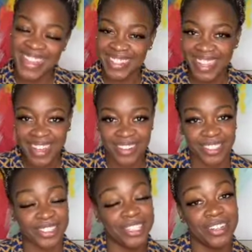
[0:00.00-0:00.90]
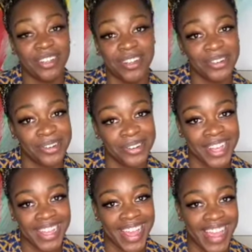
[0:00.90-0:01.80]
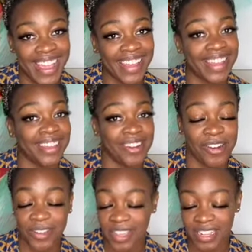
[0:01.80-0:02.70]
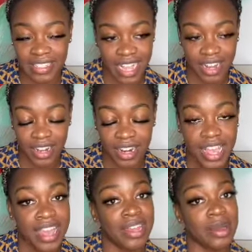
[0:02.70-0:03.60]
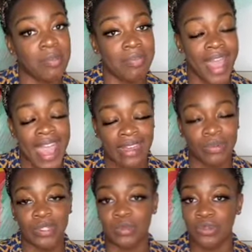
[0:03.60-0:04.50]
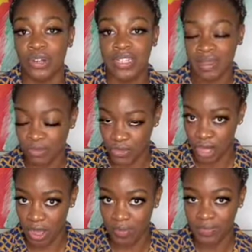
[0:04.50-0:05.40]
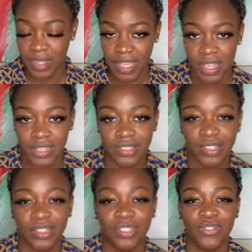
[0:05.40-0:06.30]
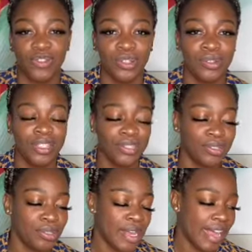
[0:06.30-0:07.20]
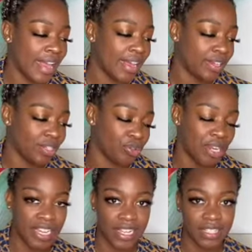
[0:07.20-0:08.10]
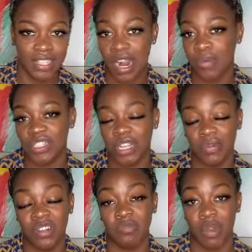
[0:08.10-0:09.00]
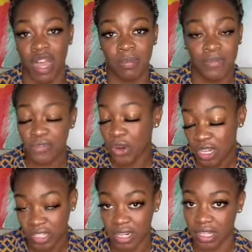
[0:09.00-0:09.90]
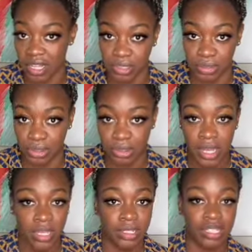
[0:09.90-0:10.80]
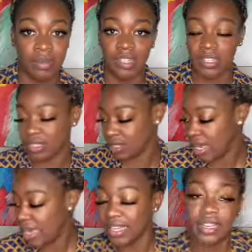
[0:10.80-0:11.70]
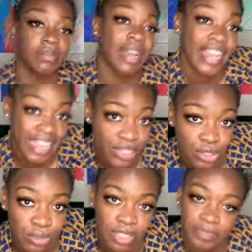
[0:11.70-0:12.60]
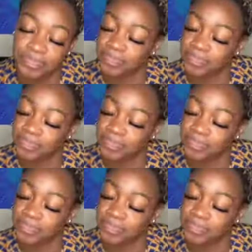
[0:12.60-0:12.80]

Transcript: Insiders, it's your girl Nicole, aka NR the Insider, and I'm back with some more tips for y'all. So there's a few little trinkets that I wish I would have bought before I started law school. So let me just get right into it.